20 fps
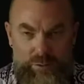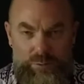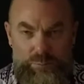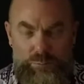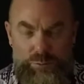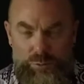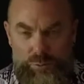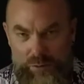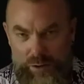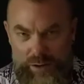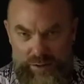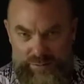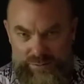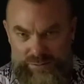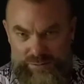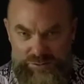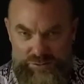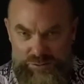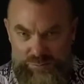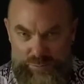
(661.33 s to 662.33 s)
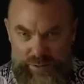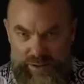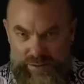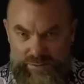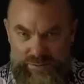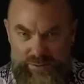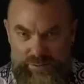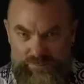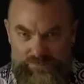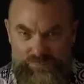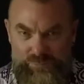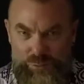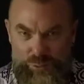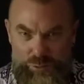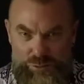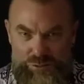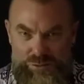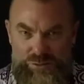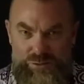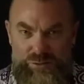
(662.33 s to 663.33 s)
put her oxygen mask on
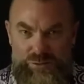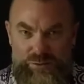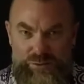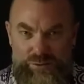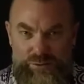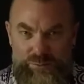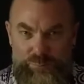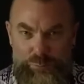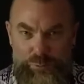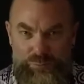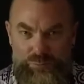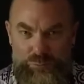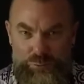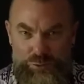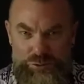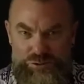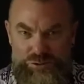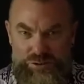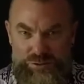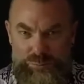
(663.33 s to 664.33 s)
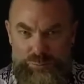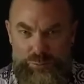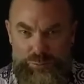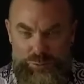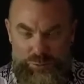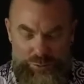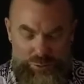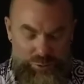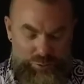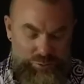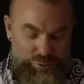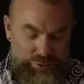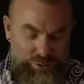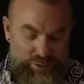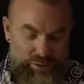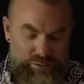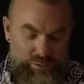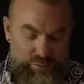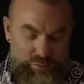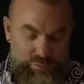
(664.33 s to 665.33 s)
first before she put it on her
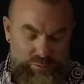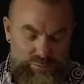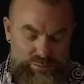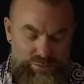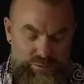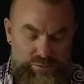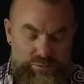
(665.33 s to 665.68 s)
kiddos.